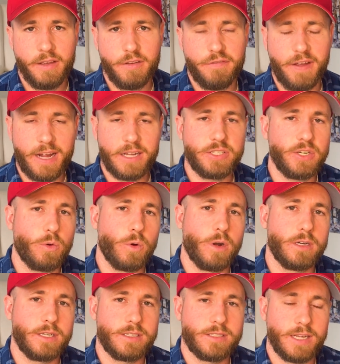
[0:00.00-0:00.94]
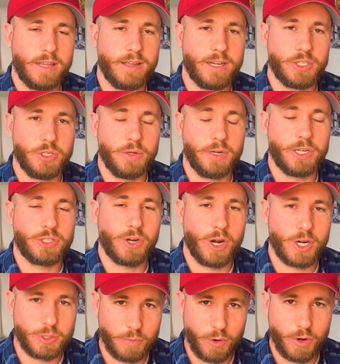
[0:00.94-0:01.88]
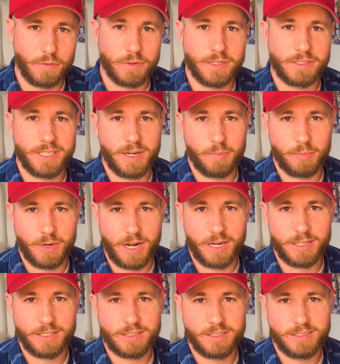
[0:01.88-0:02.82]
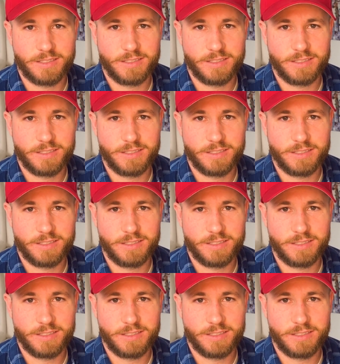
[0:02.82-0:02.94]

fancy word to say that you're going to charge more for the same products.